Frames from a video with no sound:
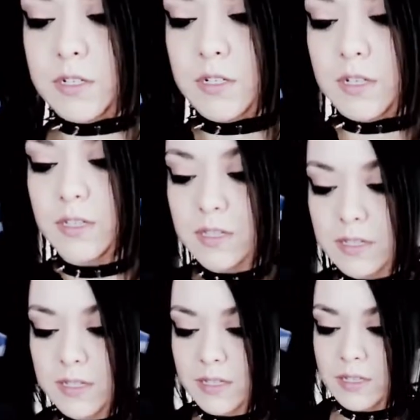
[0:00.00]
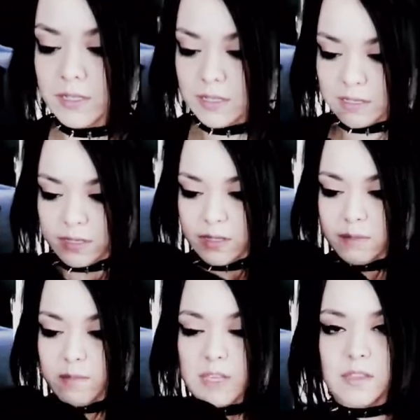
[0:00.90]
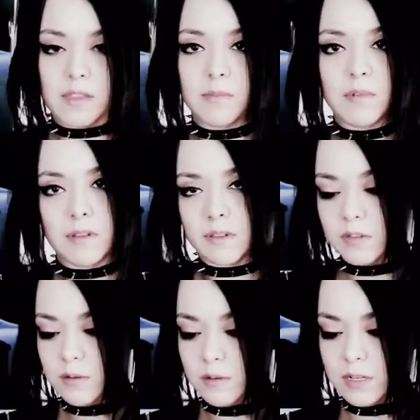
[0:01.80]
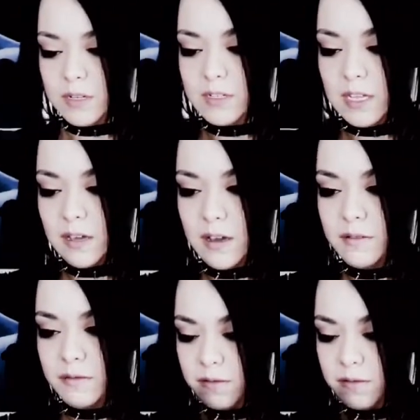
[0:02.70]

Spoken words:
to make them. I have to do it on a day off